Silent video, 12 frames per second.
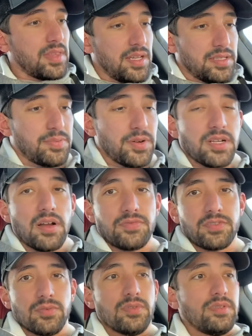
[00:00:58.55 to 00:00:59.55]
it's pretty
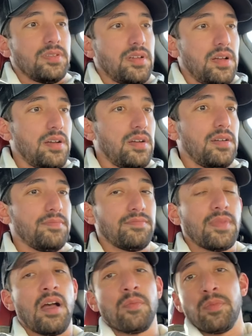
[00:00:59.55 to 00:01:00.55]
comfortable. I'm
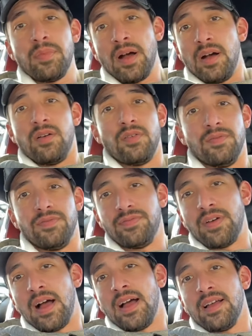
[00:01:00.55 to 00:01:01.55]
about
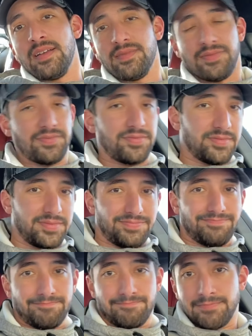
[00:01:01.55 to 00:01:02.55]

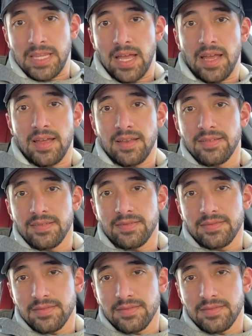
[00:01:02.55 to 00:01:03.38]
5'10",